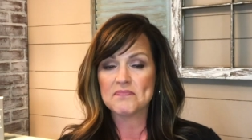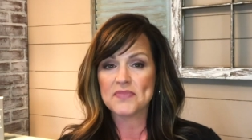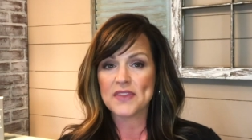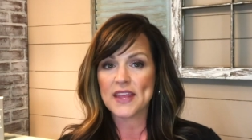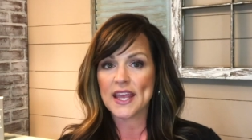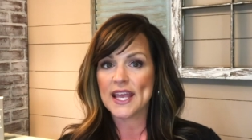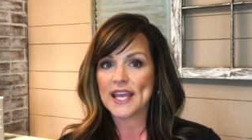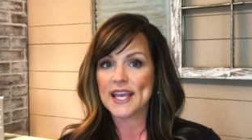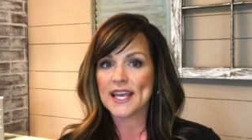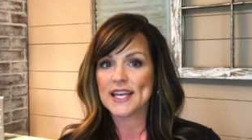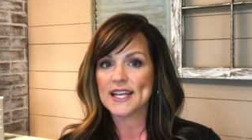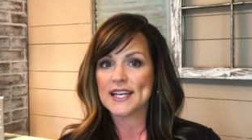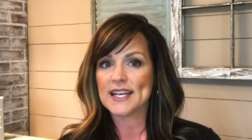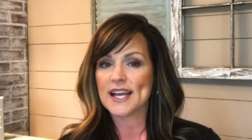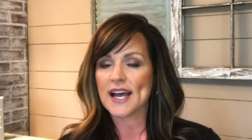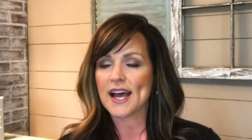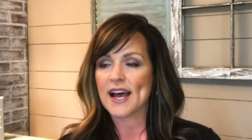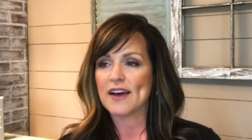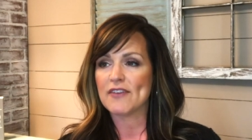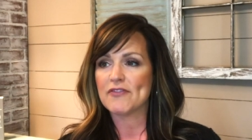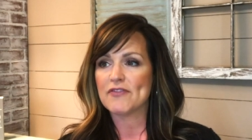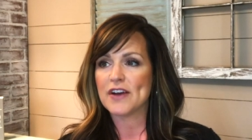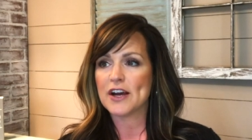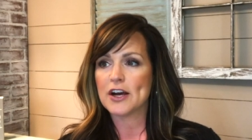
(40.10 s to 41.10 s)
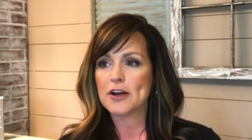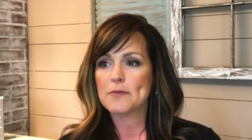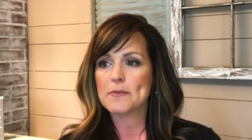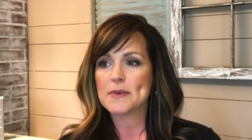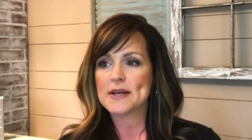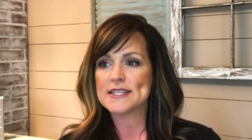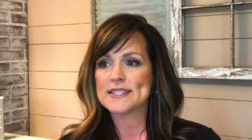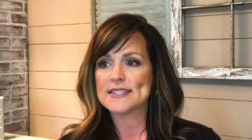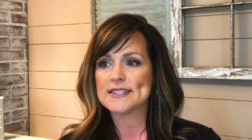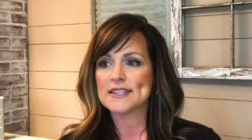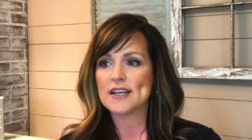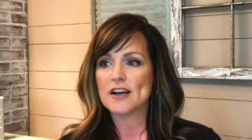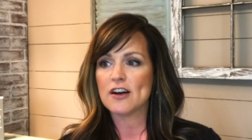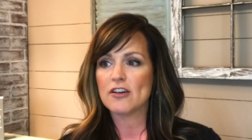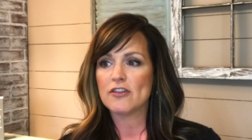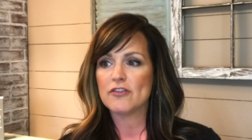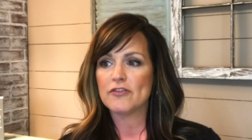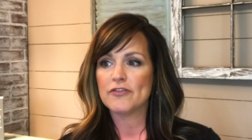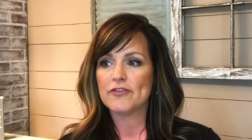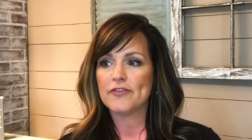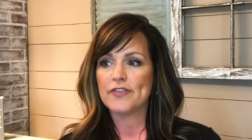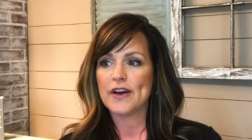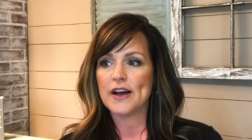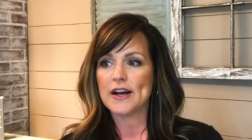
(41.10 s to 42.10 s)
And I found
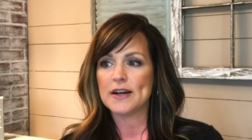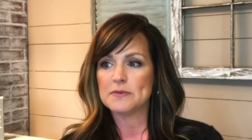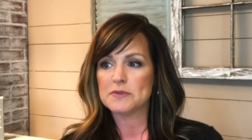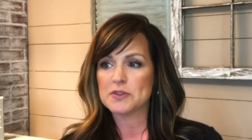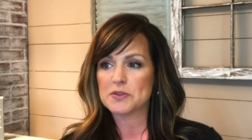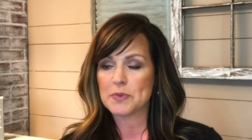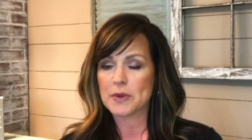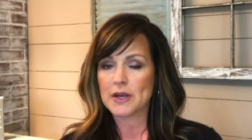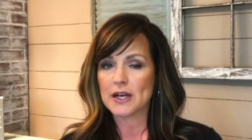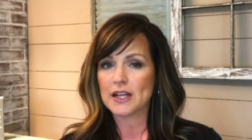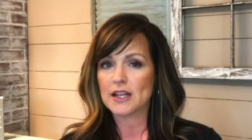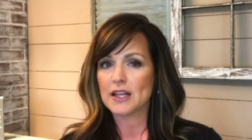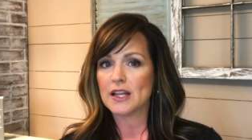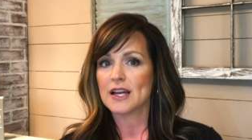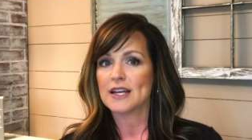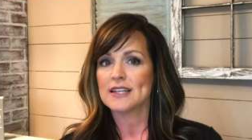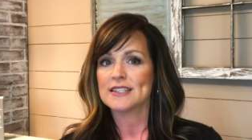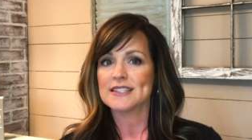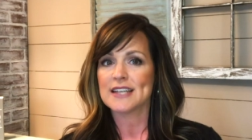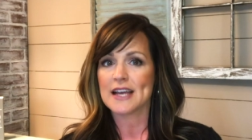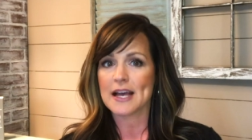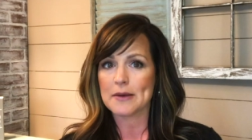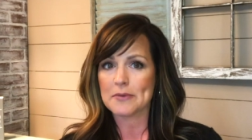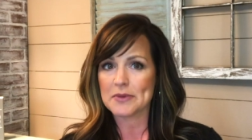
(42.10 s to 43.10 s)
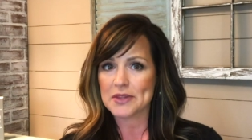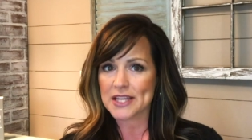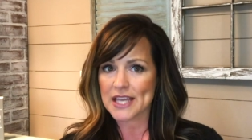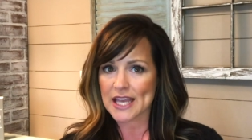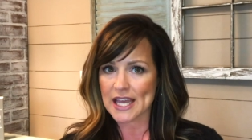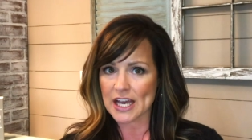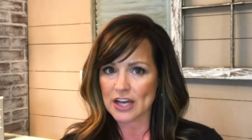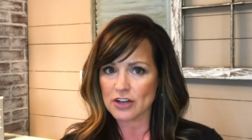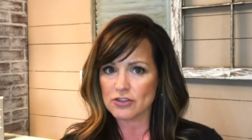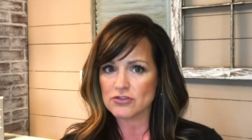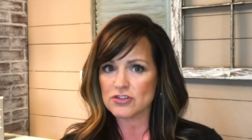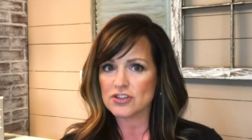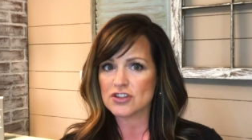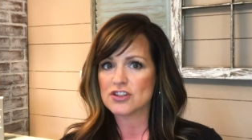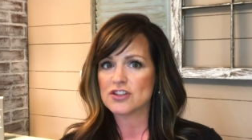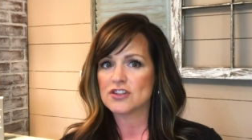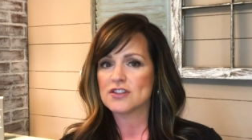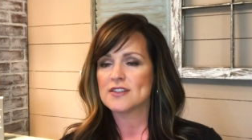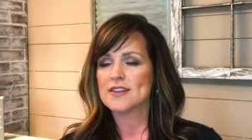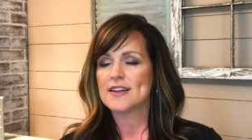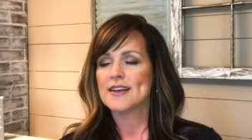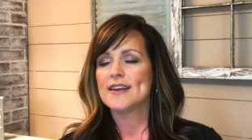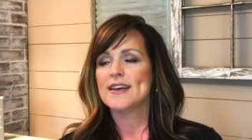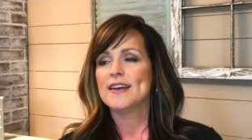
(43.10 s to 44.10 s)
myself spending a lot of time on the couch
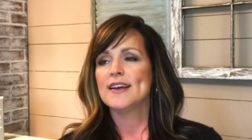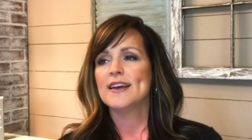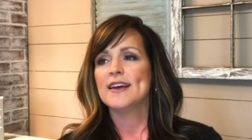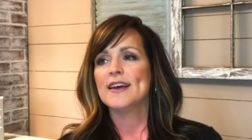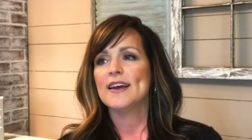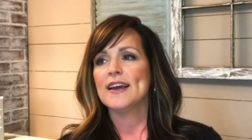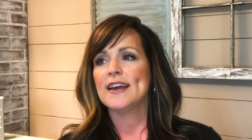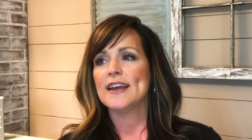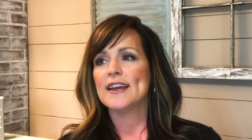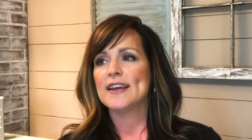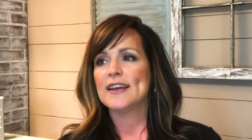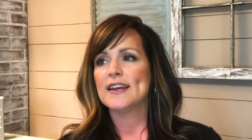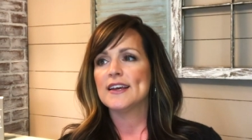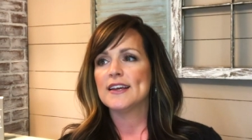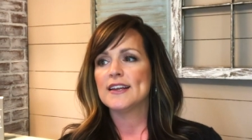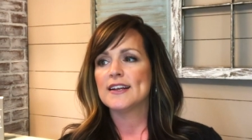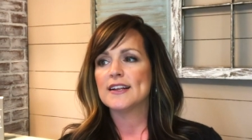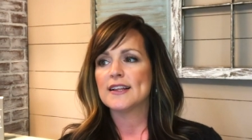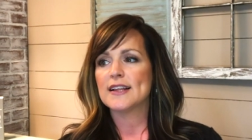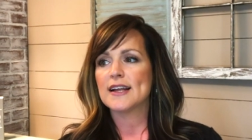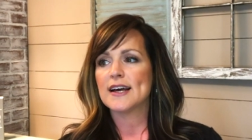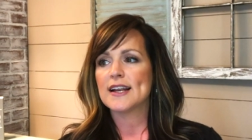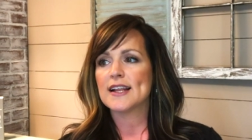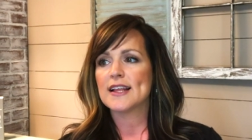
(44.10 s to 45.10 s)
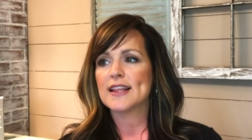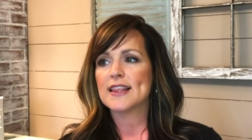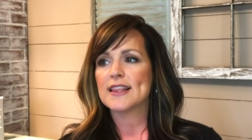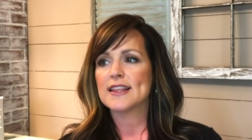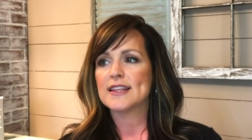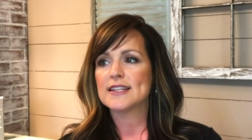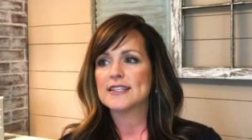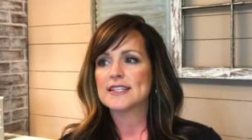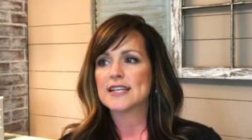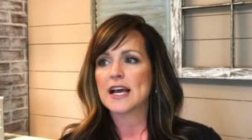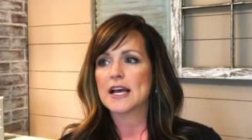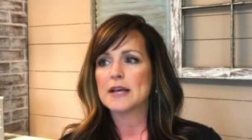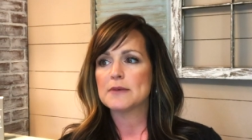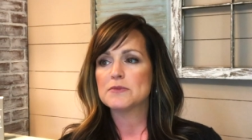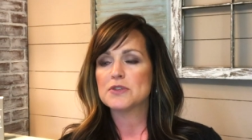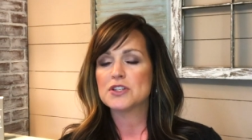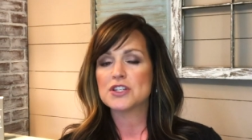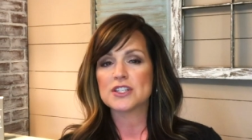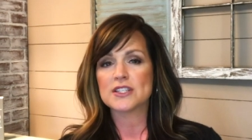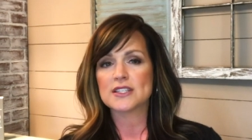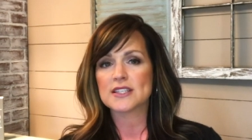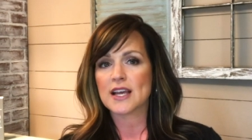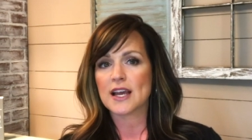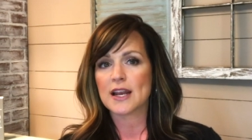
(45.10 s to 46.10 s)
and a lot of times
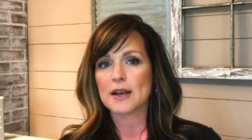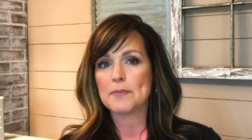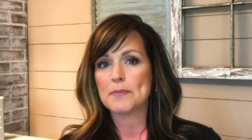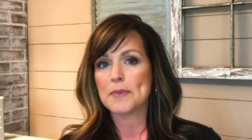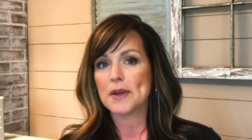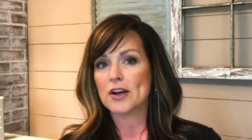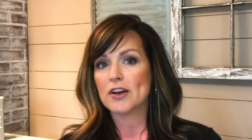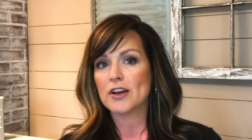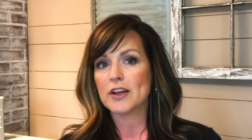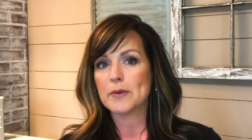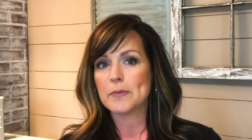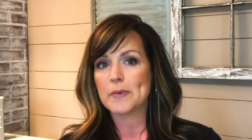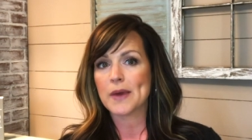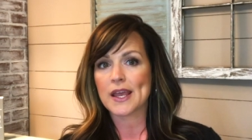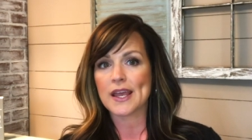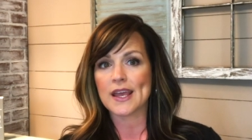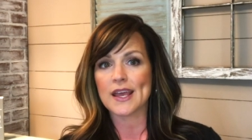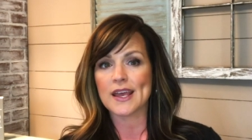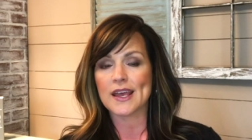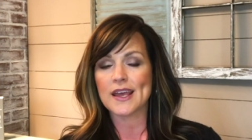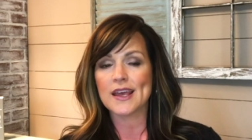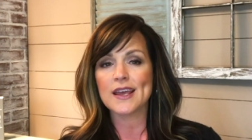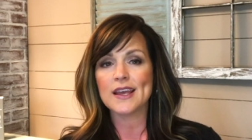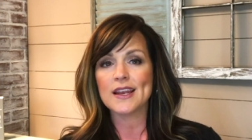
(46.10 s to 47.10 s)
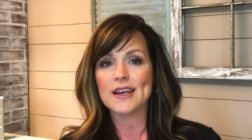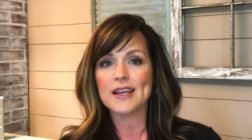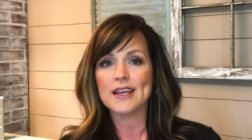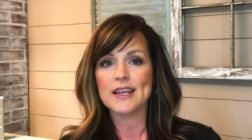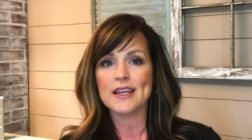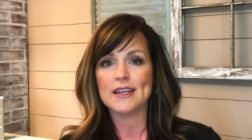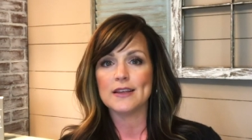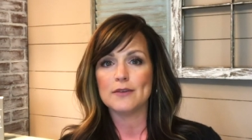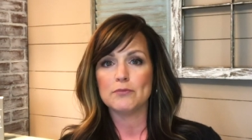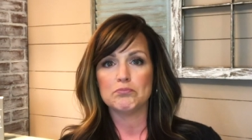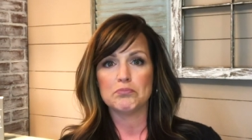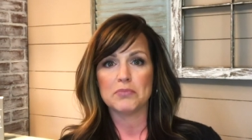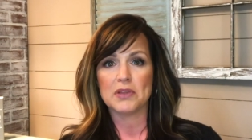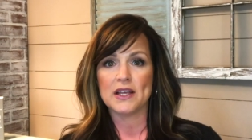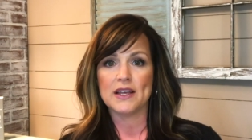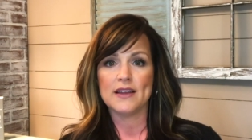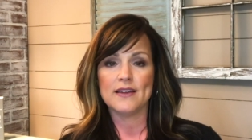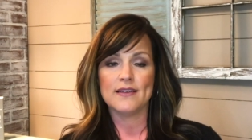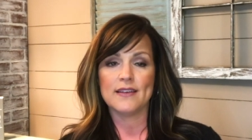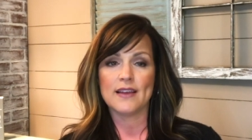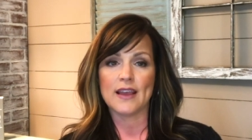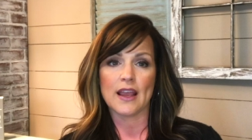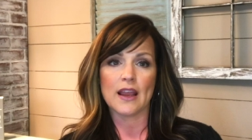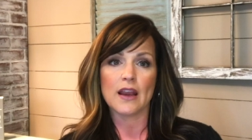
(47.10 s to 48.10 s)
just kind of burying my head in
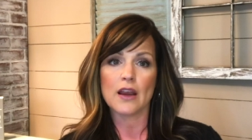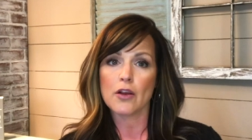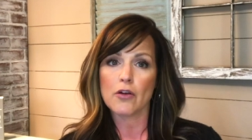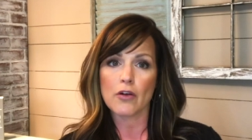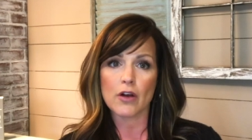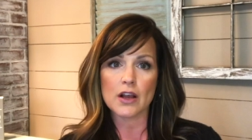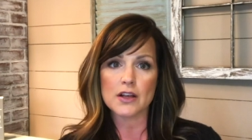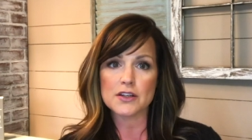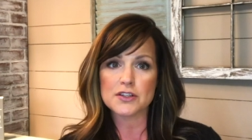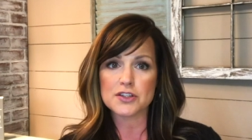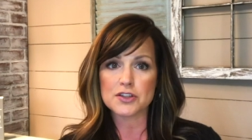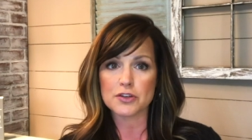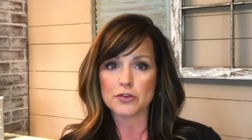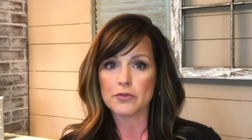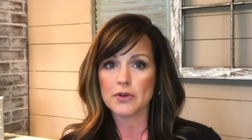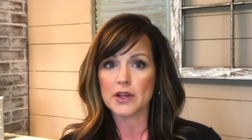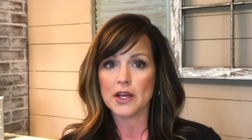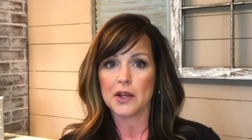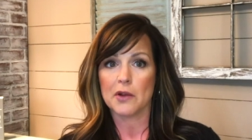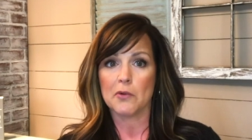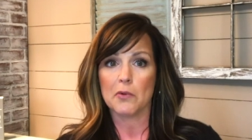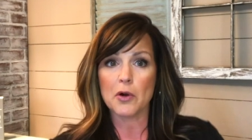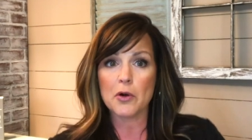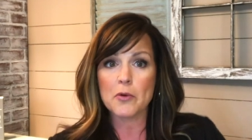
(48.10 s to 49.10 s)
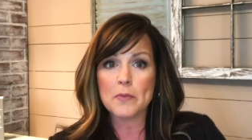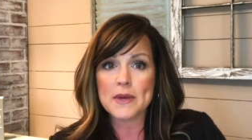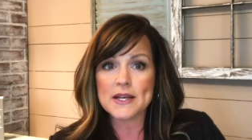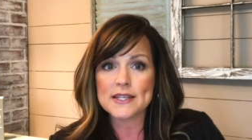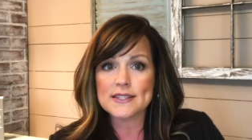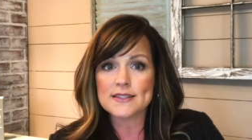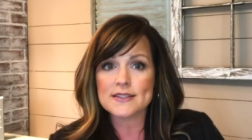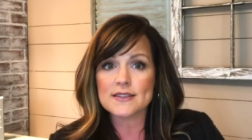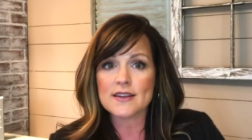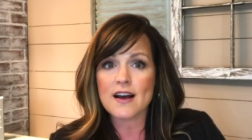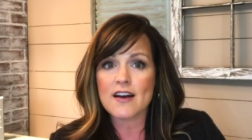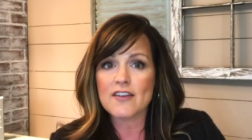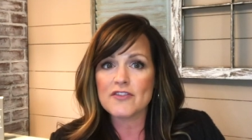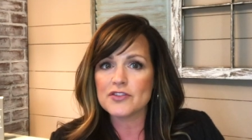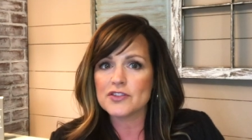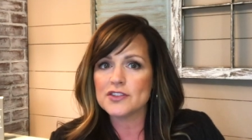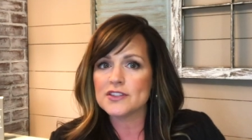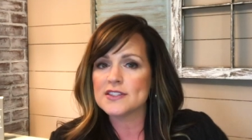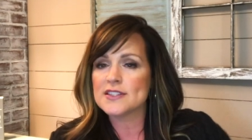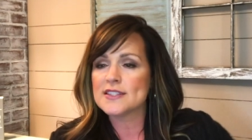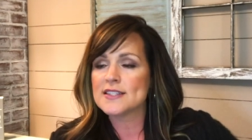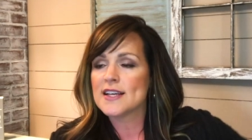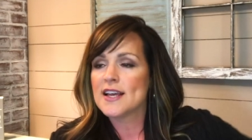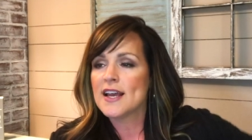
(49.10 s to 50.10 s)
playing Candy Crush or reading romance
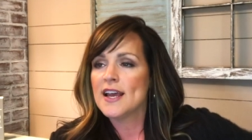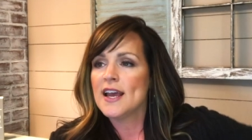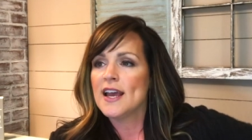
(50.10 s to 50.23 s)
novels.